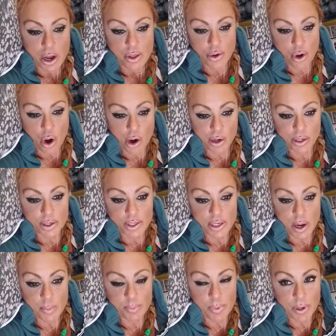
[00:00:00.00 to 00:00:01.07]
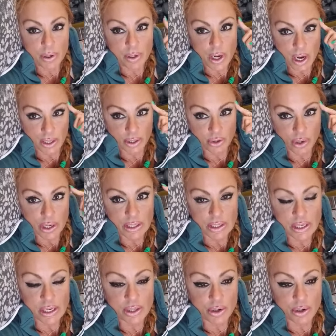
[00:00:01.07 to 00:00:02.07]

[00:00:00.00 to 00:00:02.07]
There are some that are kind of crazy.